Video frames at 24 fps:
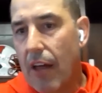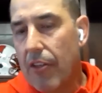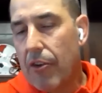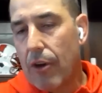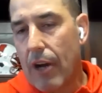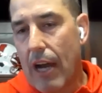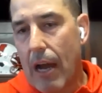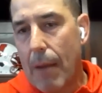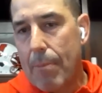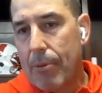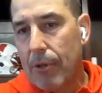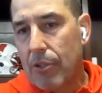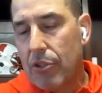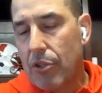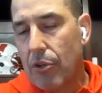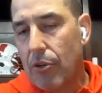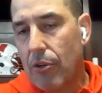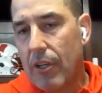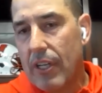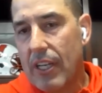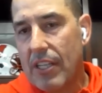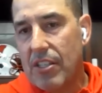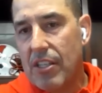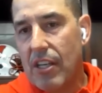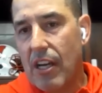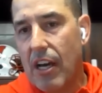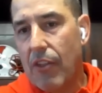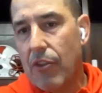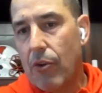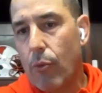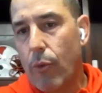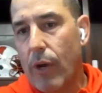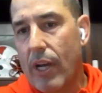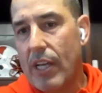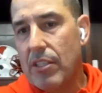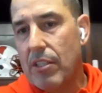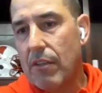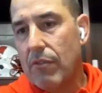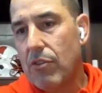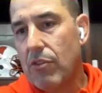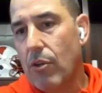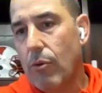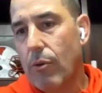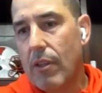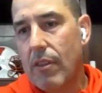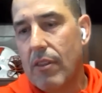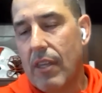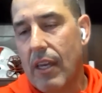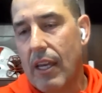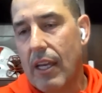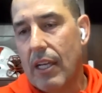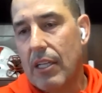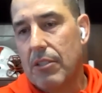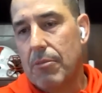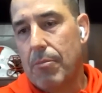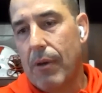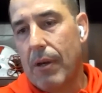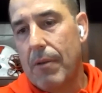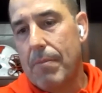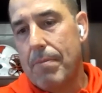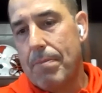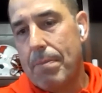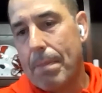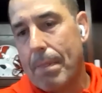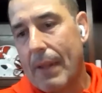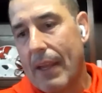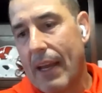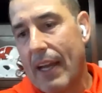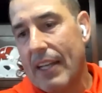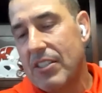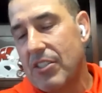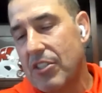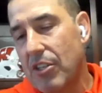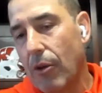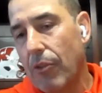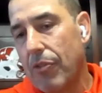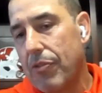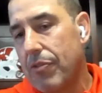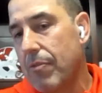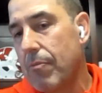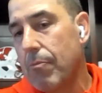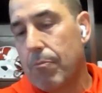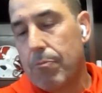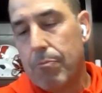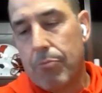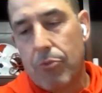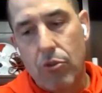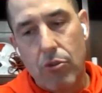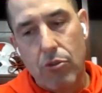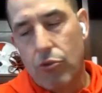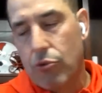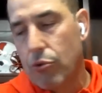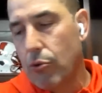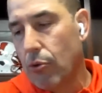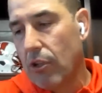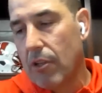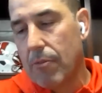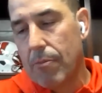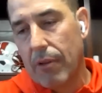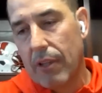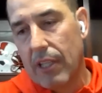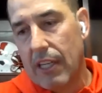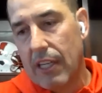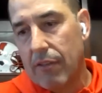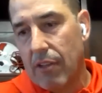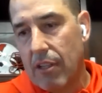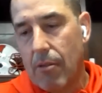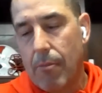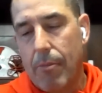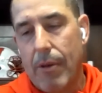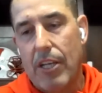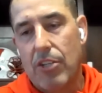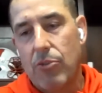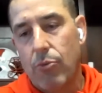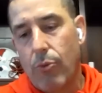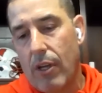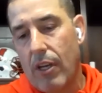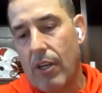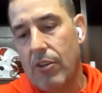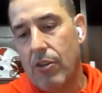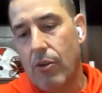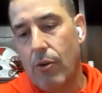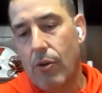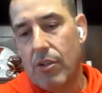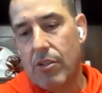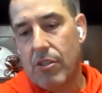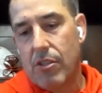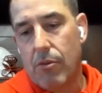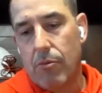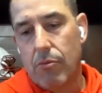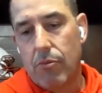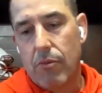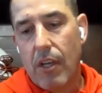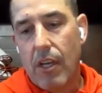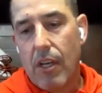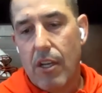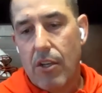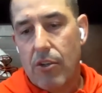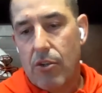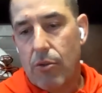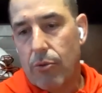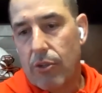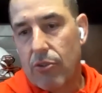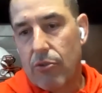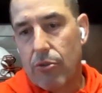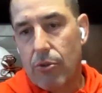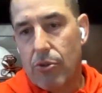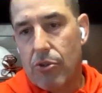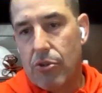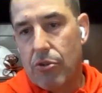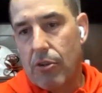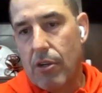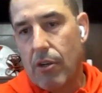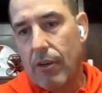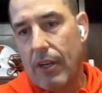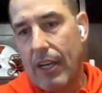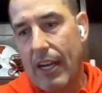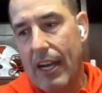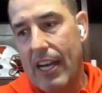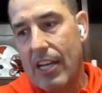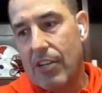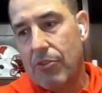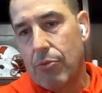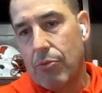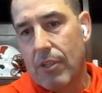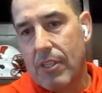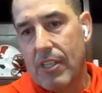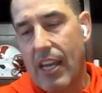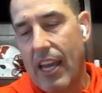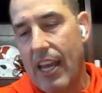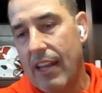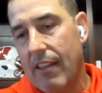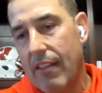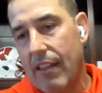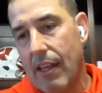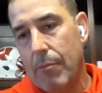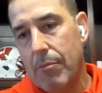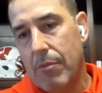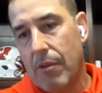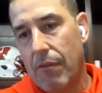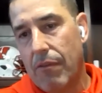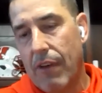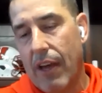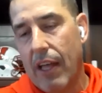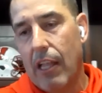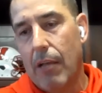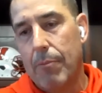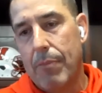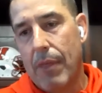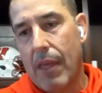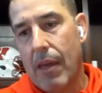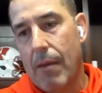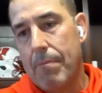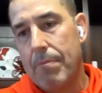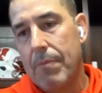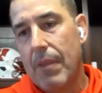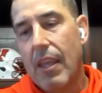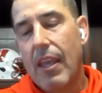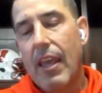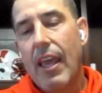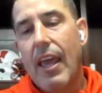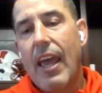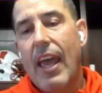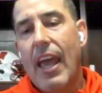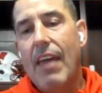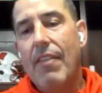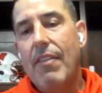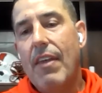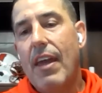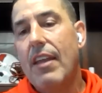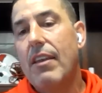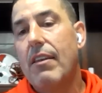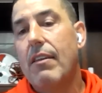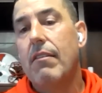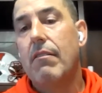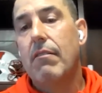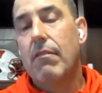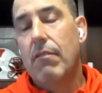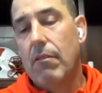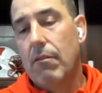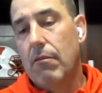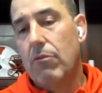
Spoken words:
other opportunities and other ways of doing things. But I still truly believe that the best way to do it is to recruit your own guys, retain them, develop them, and then